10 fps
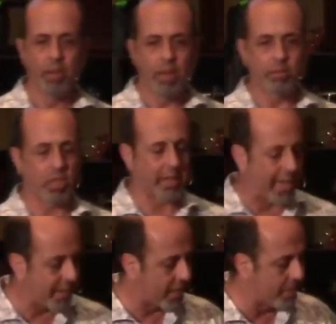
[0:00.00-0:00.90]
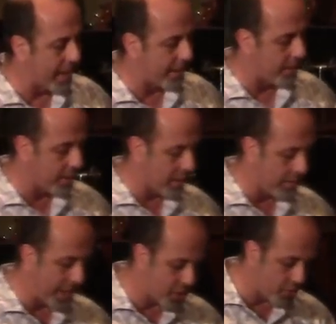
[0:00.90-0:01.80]
I'm just going to kind of come at, come
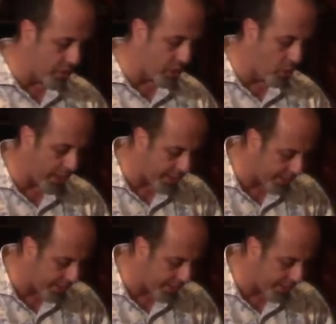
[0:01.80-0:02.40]
at you real quick.